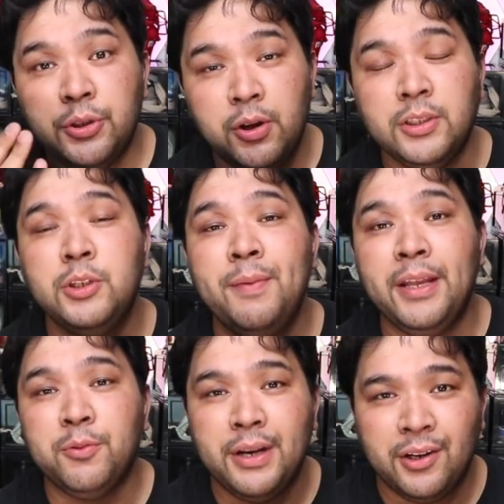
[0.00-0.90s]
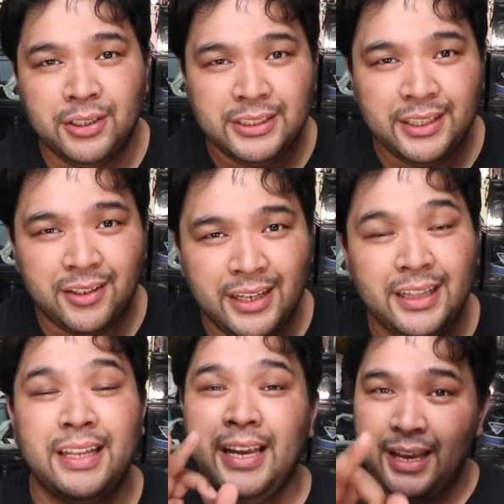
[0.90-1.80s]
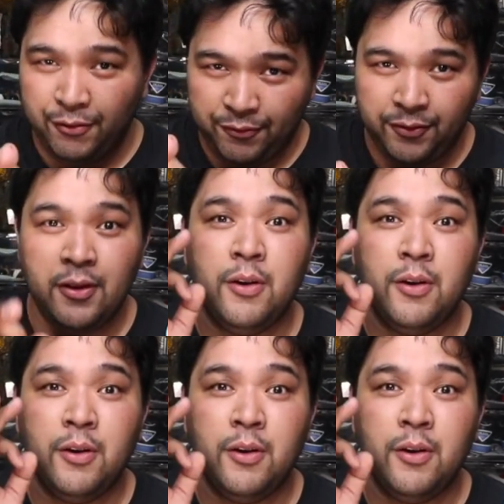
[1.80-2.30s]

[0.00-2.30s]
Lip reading: Should also might want to consider it if,